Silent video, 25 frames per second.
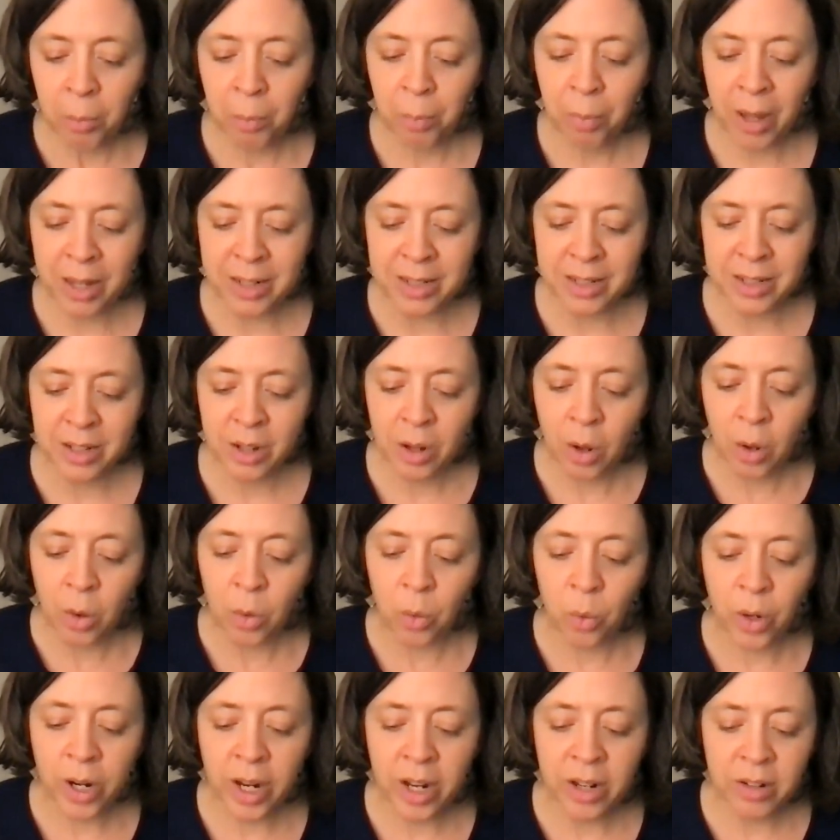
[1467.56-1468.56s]
But
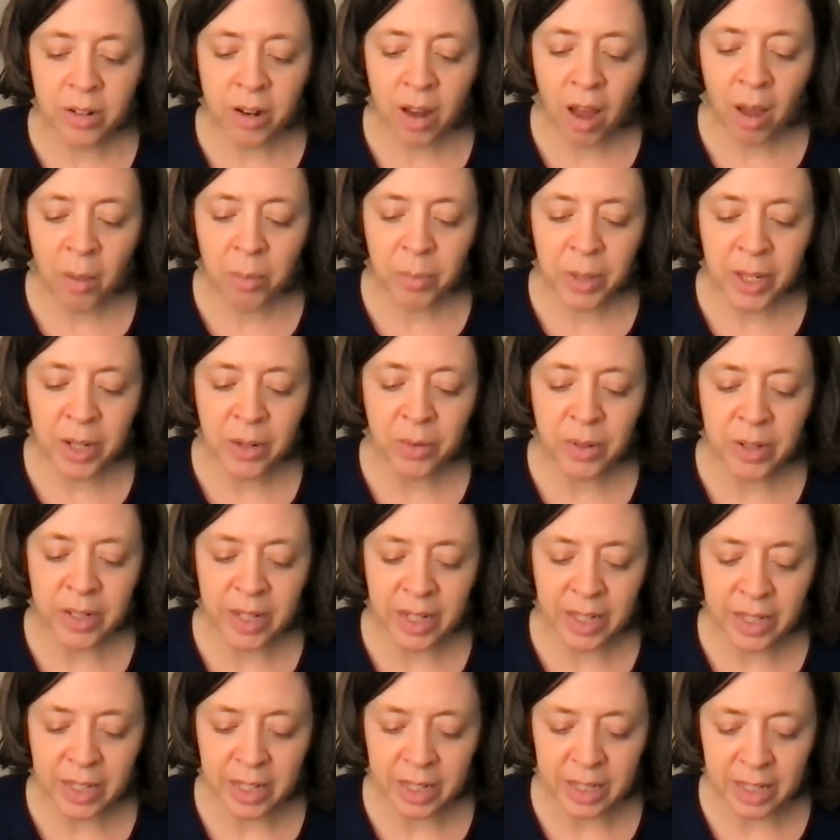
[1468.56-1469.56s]
would it not be
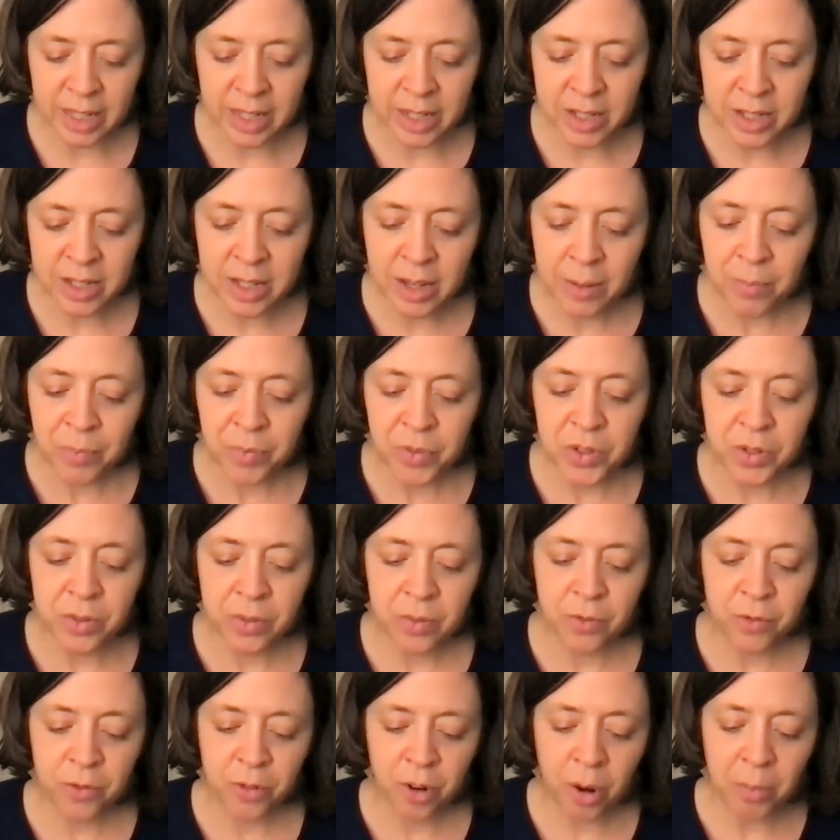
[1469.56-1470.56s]
ridiculous
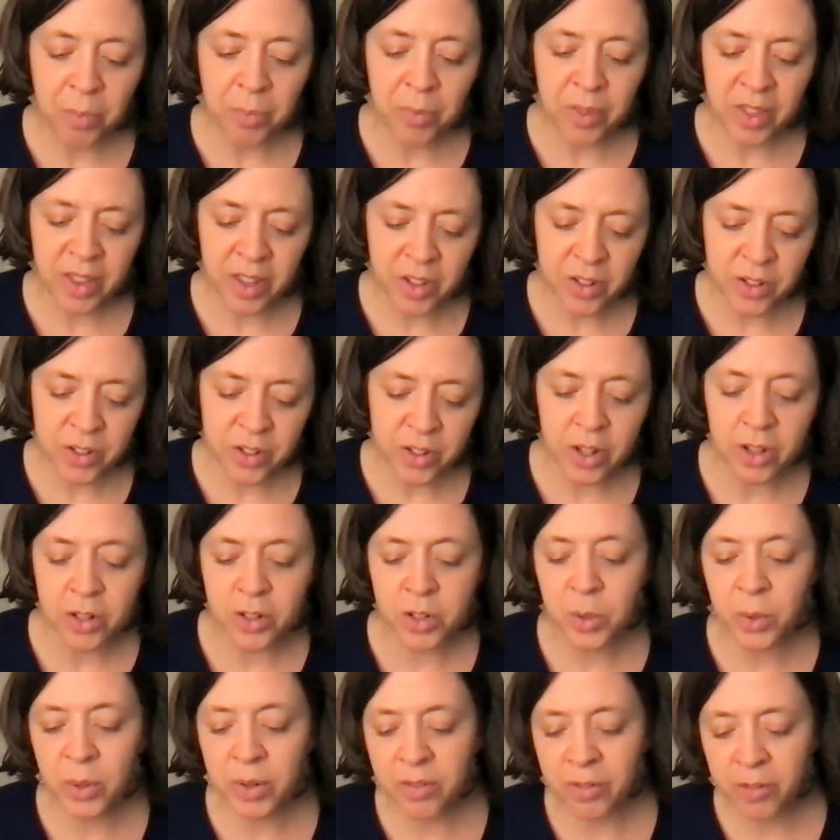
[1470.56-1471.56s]
from this
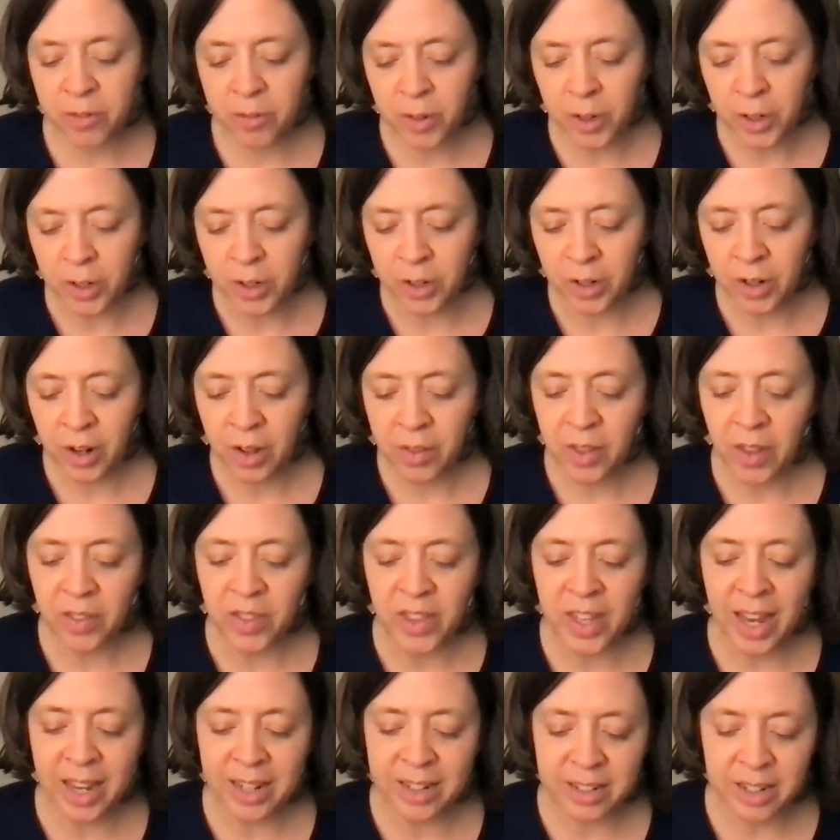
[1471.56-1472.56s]
to infer that
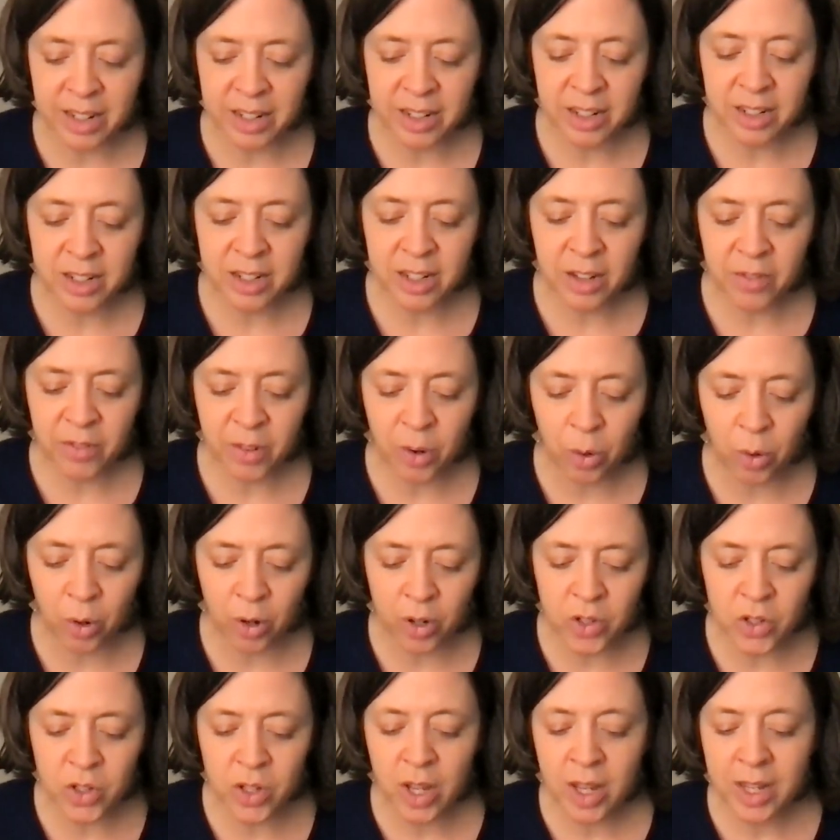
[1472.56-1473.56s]
the identity of a
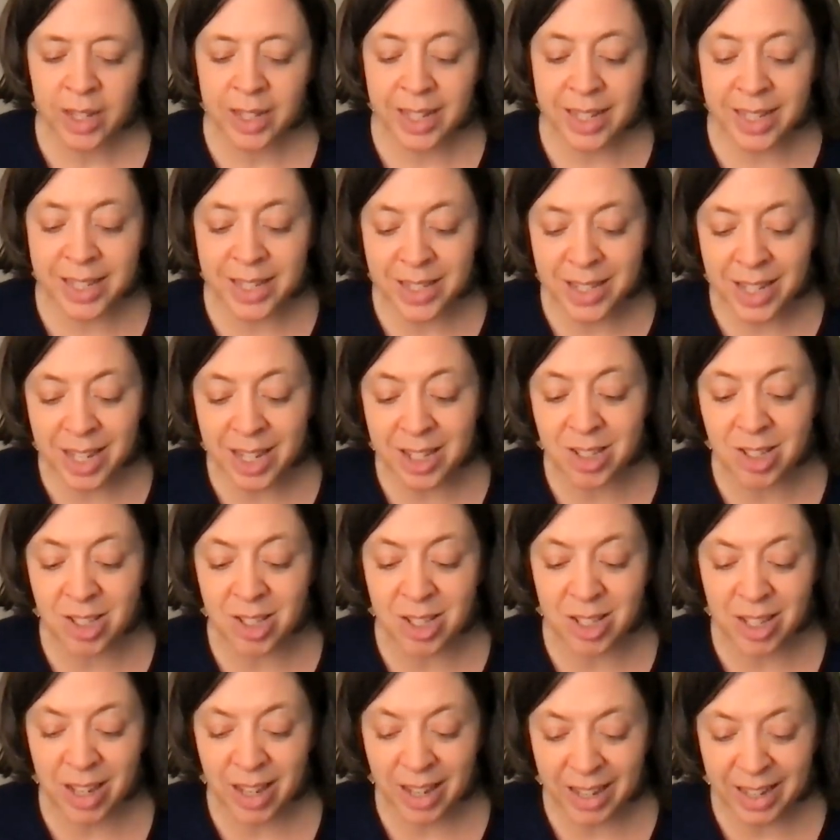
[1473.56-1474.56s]
horse
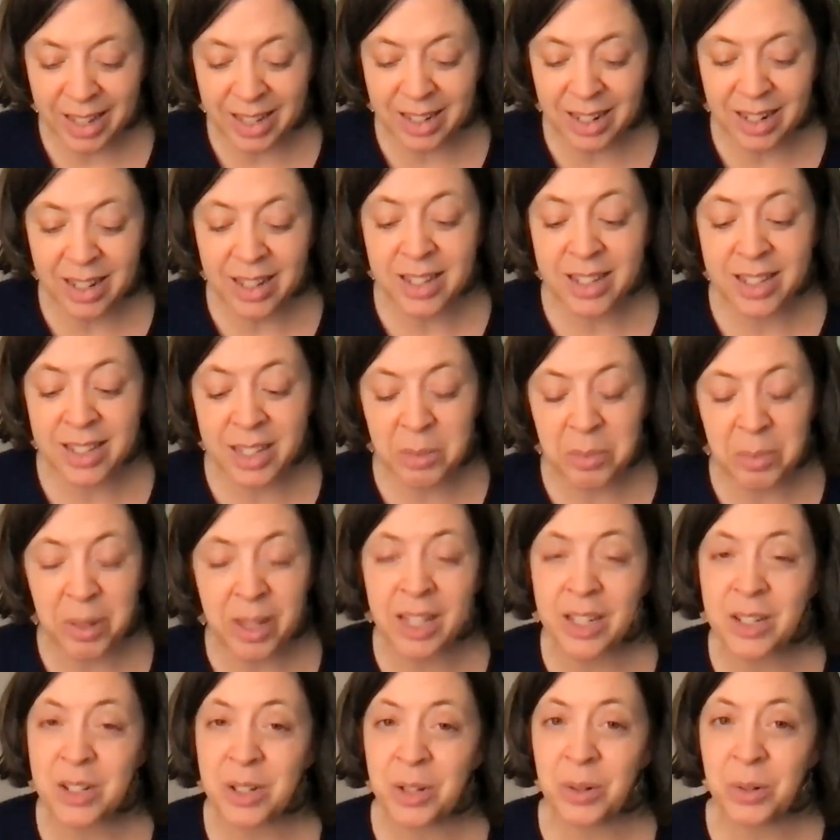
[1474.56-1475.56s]
consists in
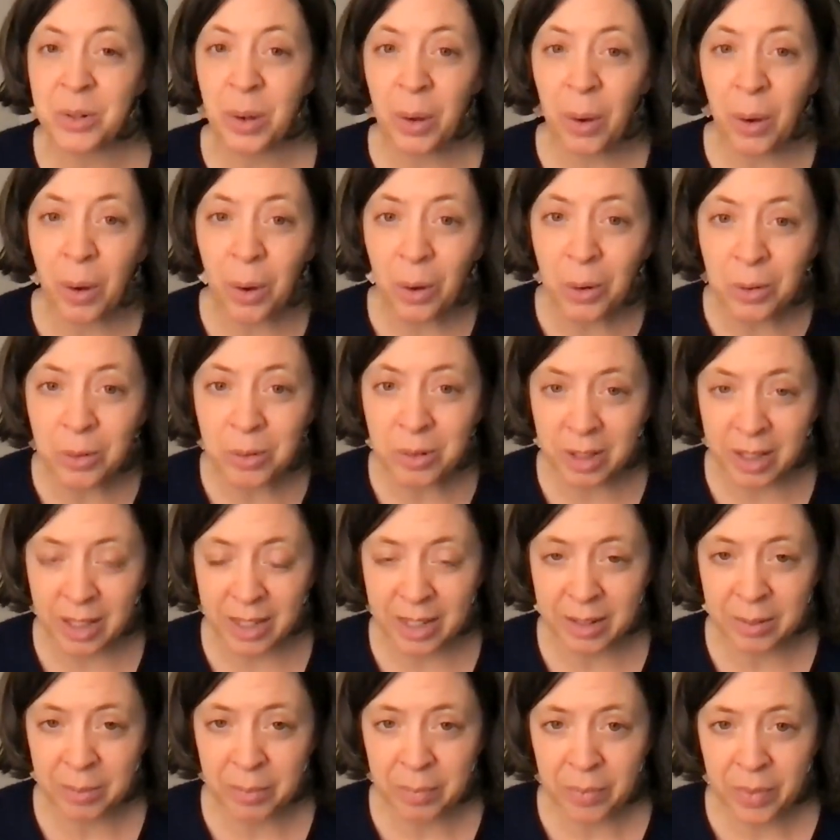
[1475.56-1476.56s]
similitude
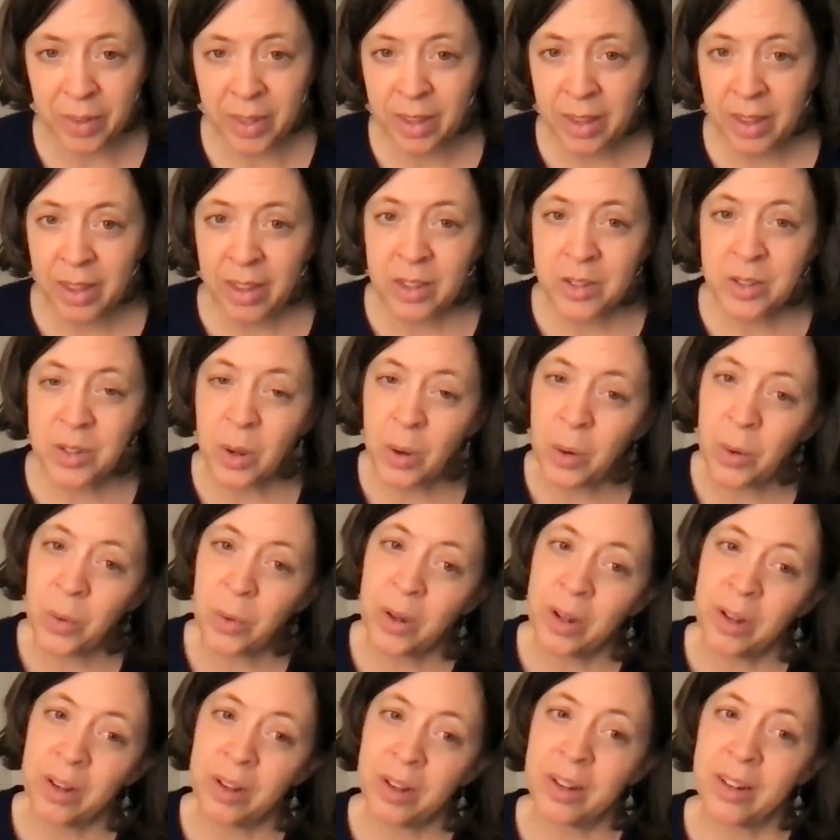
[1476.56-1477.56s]
only?
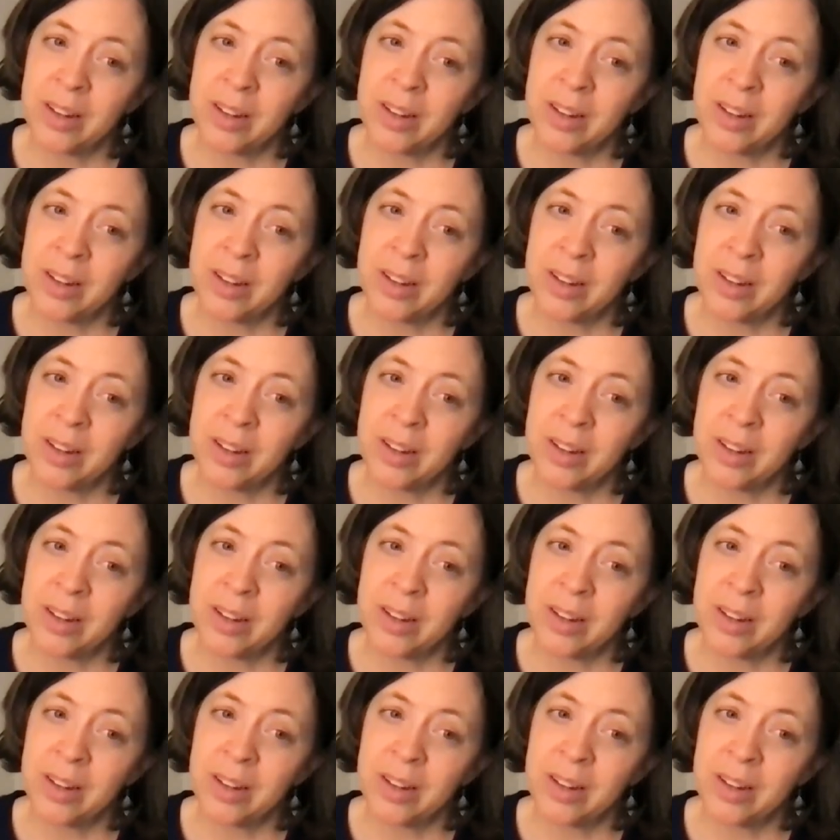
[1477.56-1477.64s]
So